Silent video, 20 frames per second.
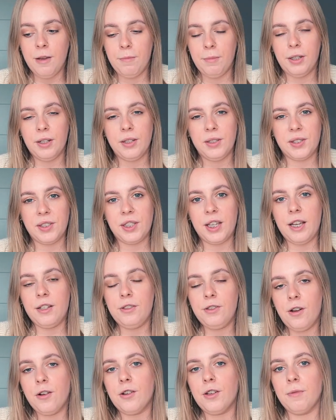because
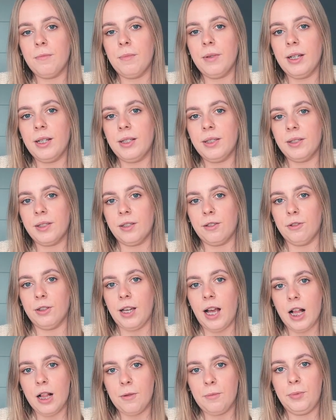scanned documents could
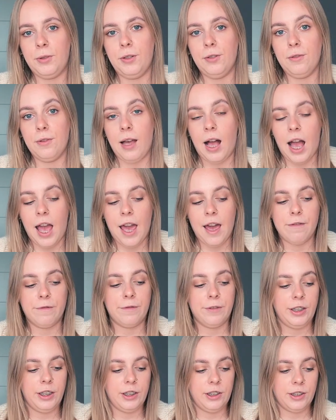help you
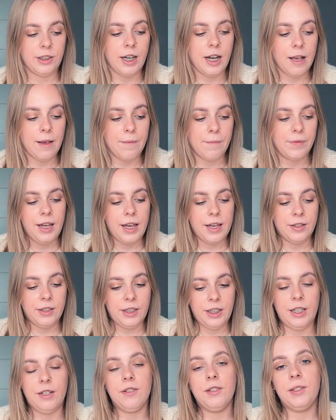every time. And
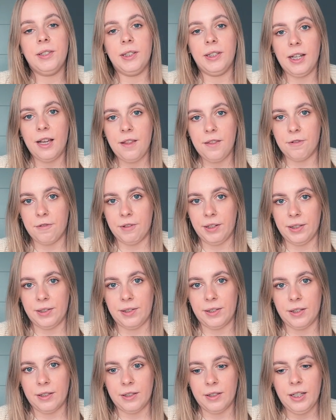here's another
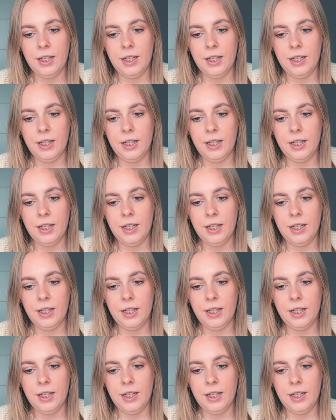reason.